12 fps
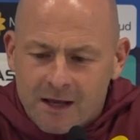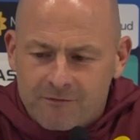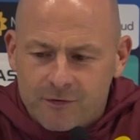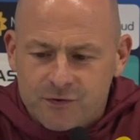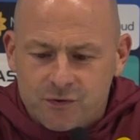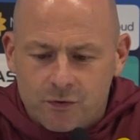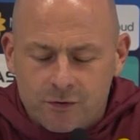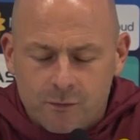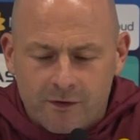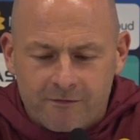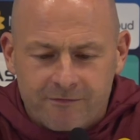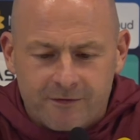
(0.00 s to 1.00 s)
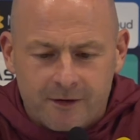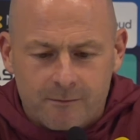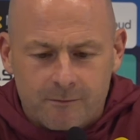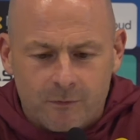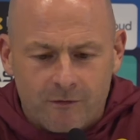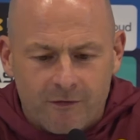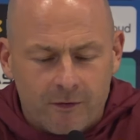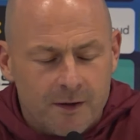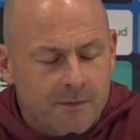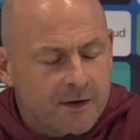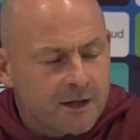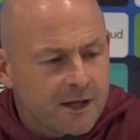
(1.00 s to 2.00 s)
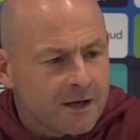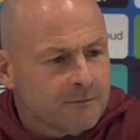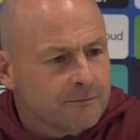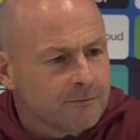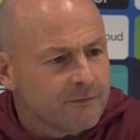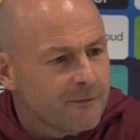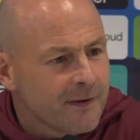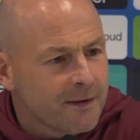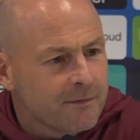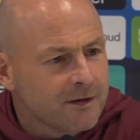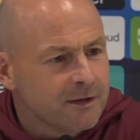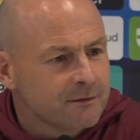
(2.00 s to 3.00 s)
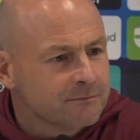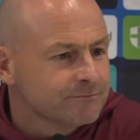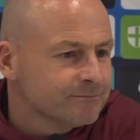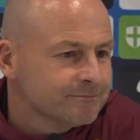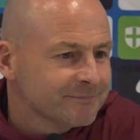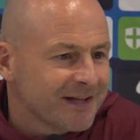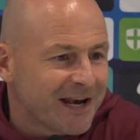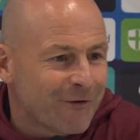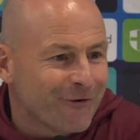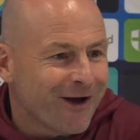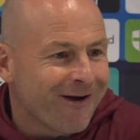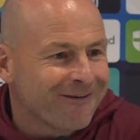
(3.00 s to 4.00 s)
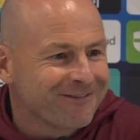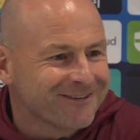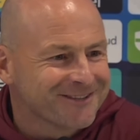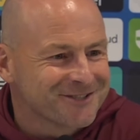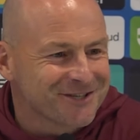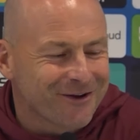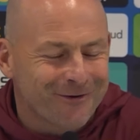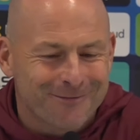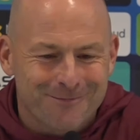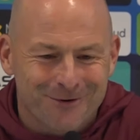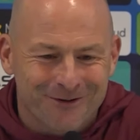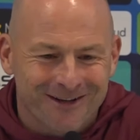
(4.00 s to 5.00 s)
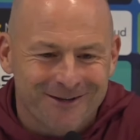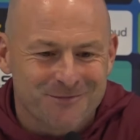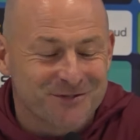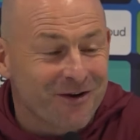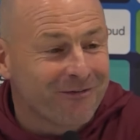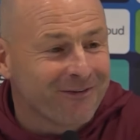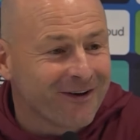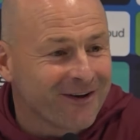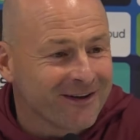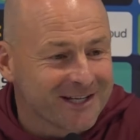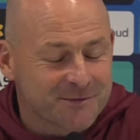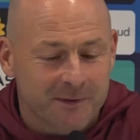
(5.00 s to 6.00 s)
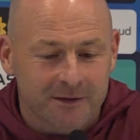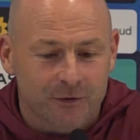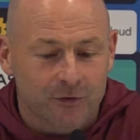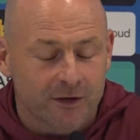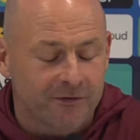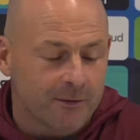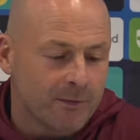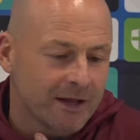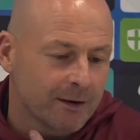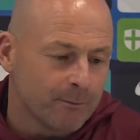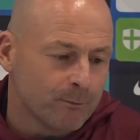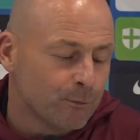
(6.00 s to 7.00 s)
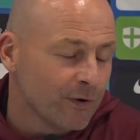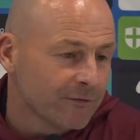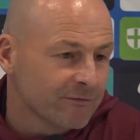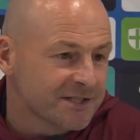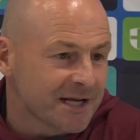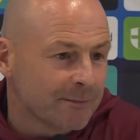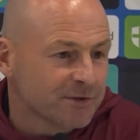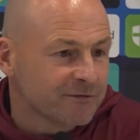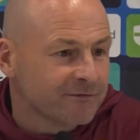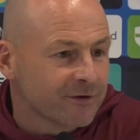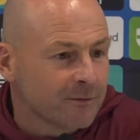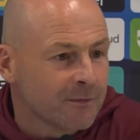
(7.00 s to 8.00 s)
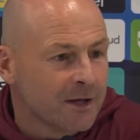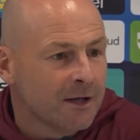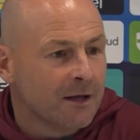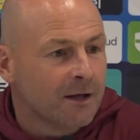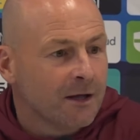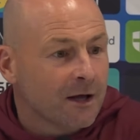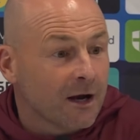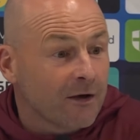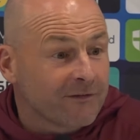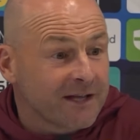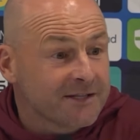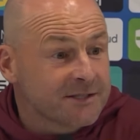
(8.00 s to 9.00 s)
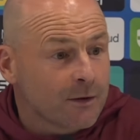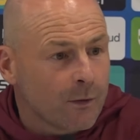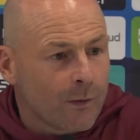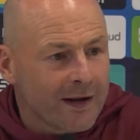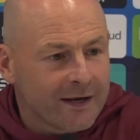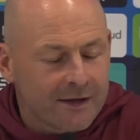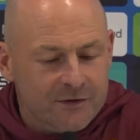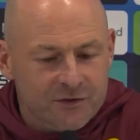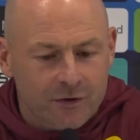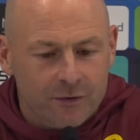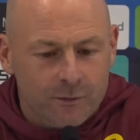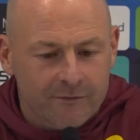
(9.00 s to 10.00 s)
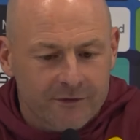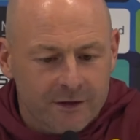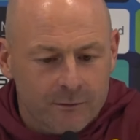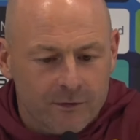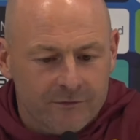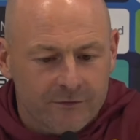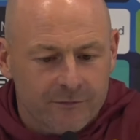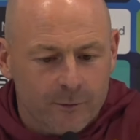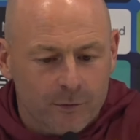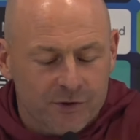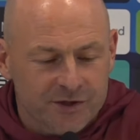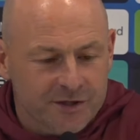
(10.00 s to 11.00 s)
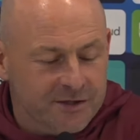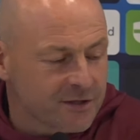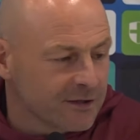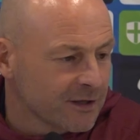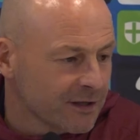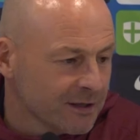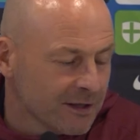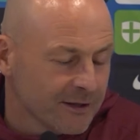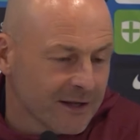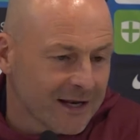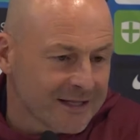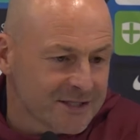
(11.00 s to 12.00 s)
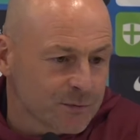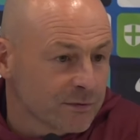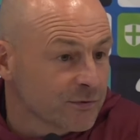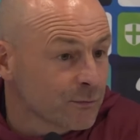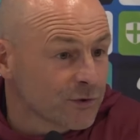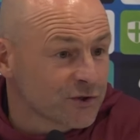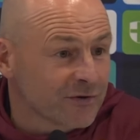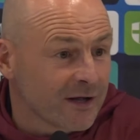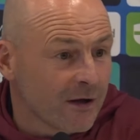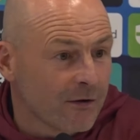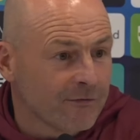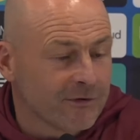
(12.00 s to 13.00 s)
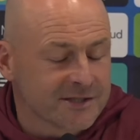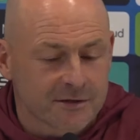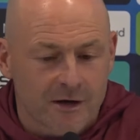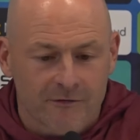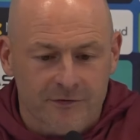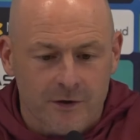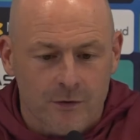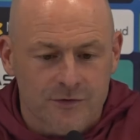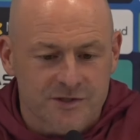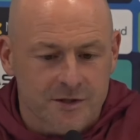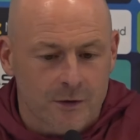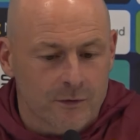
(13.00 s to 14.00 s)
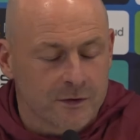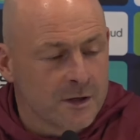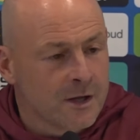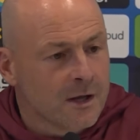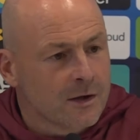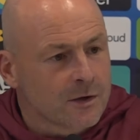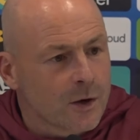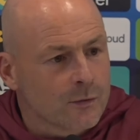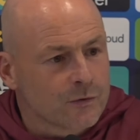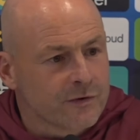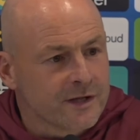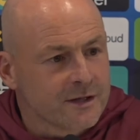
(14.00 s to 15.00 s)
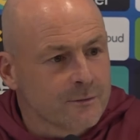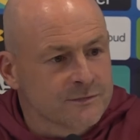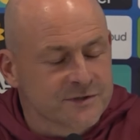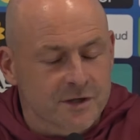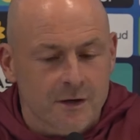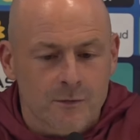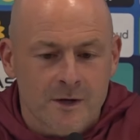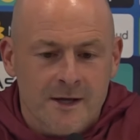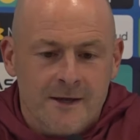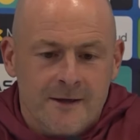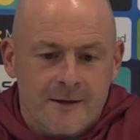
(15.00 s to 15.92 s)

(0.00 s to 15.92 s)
Yeah, it feels good. We've only been here for maybe an hour and a half, so far it's been good. I think we had a brilliant reception from a lot of kids that were waiting outside with the football shirts on, and the lads were straight over as they got off the coach to go and greet them. So,